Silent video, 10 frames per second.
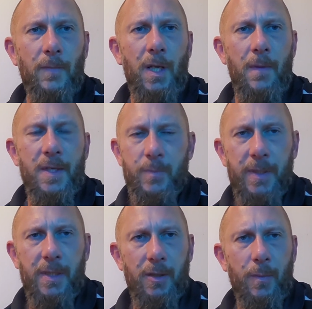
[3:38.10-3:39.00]
In this
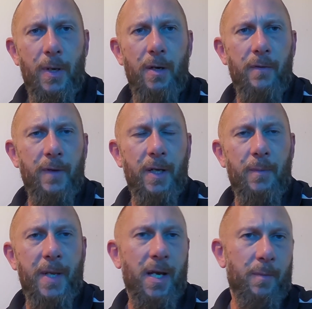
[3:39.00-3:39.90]
particular part
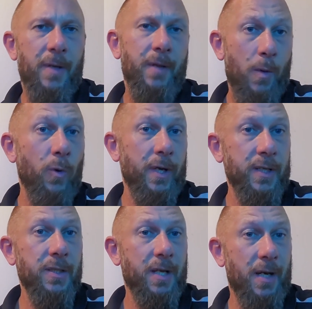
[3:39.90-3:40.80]
of Panama, and we're
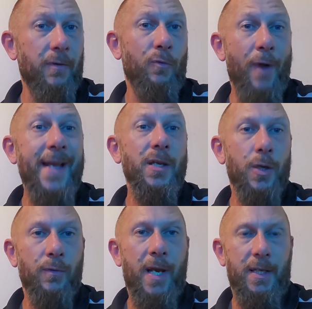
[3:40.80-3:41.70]
into kind of a
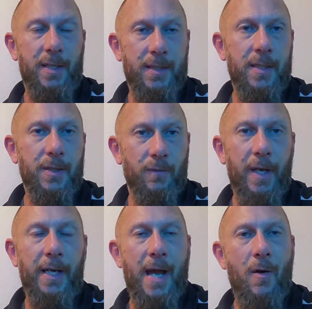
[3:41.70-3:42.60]
regular rainy season
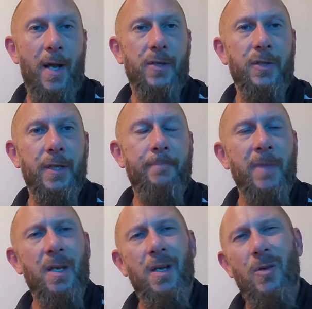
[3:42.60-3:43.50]
right now, actually,
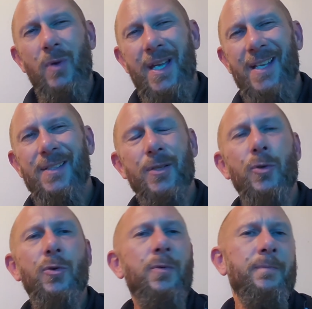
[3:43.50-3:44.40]
we get
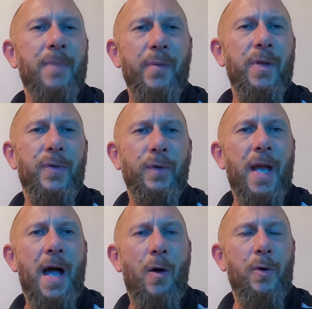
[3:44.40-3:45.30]
2, maybe 3
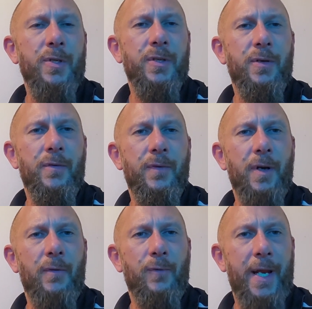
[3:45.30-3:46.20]
hours
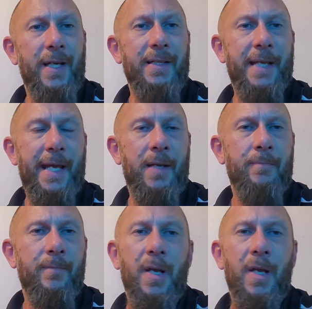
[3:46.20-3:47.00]
of rain a day.